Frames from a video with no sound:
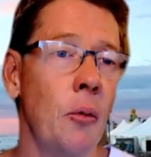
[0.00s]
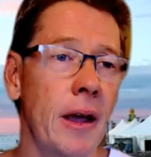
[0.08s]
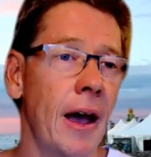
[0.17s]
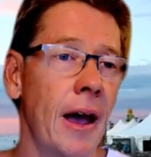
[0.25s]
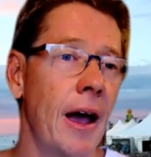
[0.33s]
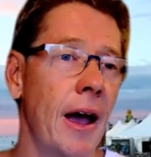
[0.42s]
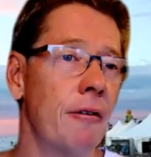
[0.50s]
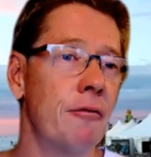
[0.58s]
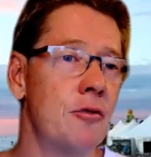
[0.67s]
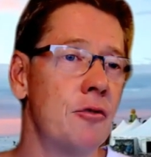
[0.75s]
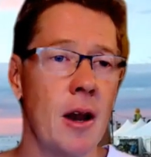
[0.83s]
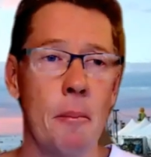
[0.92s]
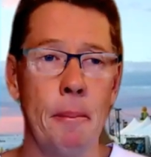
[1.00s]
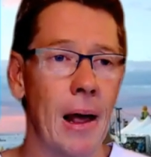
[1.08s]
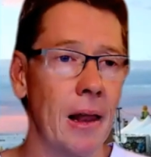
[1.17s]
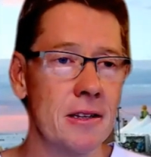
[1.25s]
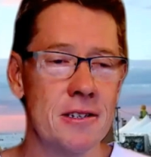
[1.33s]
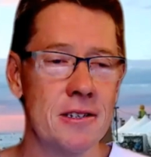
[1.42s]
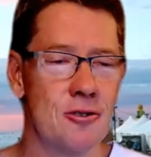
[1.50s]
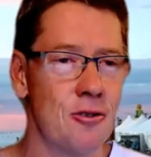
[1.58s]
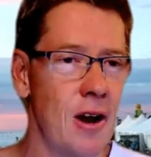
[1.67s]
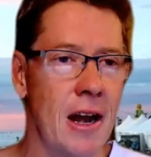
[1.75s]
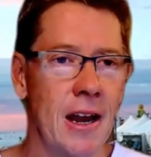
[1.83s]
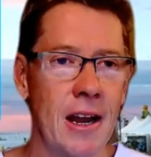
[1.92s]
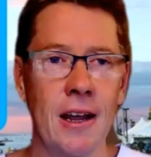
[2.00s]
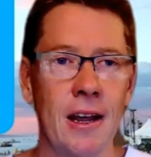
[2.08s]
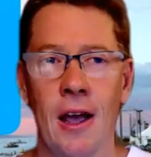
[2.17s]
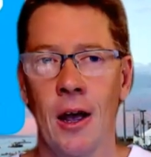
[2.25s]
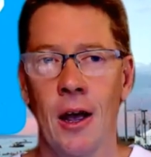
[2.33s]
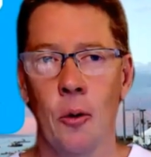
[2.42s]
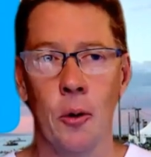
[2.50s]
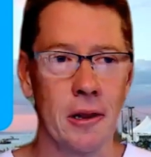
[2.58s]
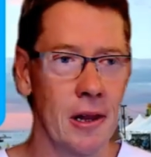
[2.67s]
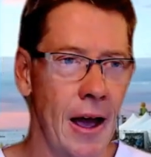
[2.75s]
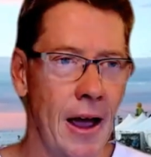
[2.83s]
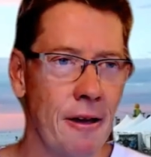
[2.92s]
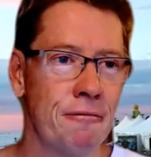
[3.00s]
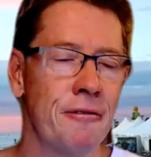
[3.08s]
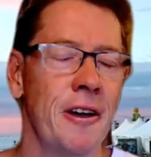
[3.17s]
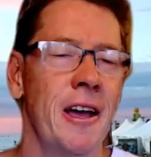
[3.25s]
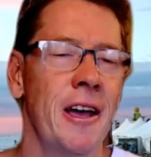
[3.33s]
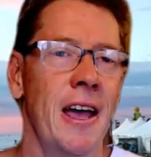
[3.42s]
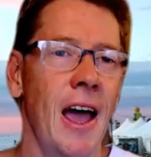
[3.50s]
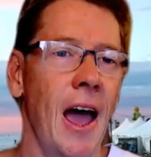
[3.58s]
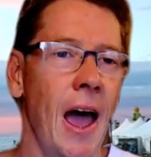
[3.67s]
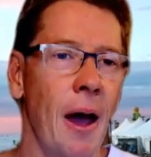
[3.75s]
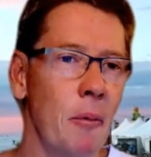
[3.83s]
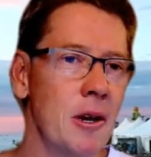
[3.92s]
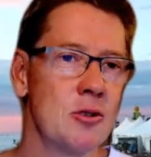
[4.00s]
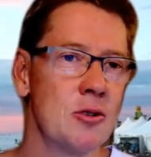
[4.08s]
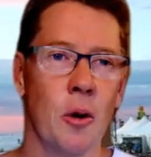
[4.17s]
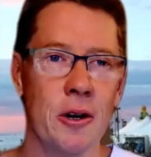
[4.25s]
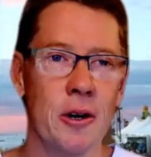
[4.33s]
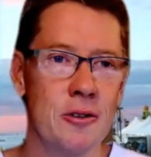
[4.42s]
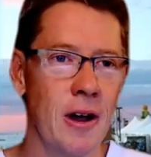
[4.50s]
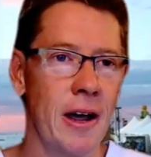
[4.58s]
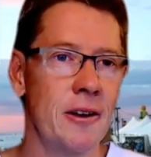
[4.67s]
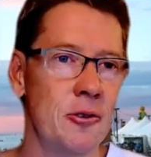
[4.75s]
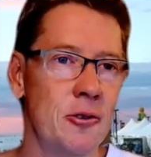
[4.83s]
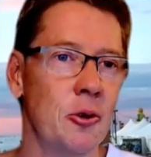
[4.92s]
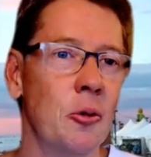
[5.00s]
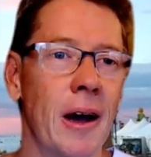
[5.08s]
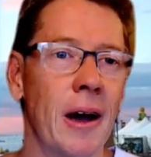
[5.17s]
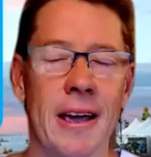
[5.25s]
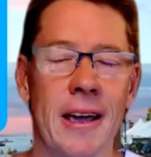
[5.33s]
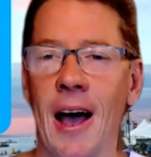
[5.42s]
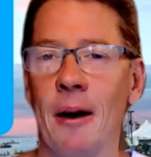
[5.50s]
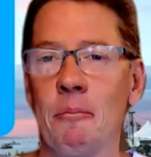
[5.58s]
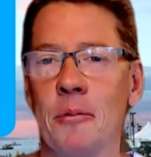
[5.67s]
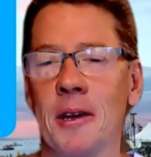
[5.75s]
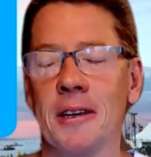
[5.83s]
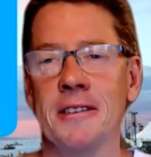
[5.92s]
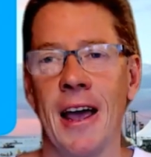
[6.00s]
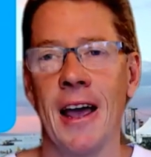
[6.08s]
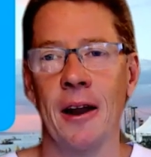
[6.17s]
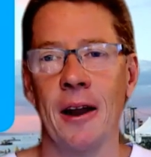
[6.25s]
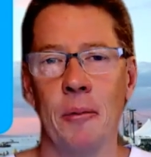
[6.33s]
We have trying to balance training with life, and we just want to try to uh, calm things down.